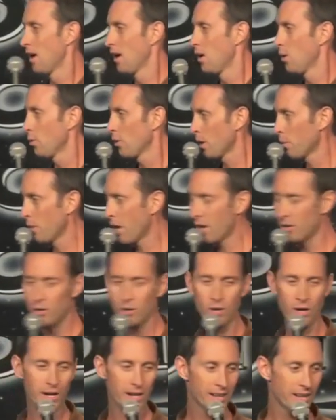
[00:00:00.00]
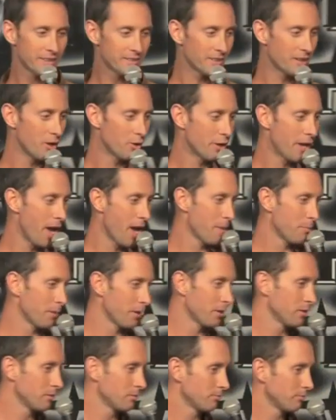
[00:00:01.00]
When I'm not in New York, I like to go
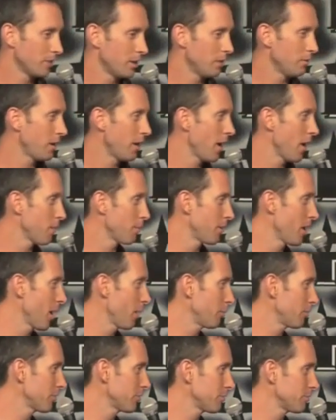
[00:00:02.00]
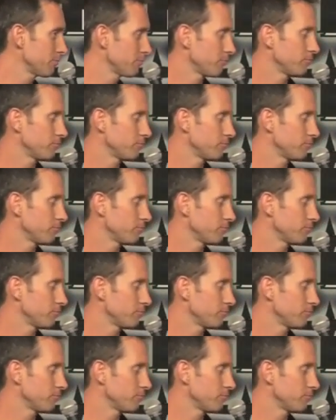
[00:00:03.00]
camping. Any campers?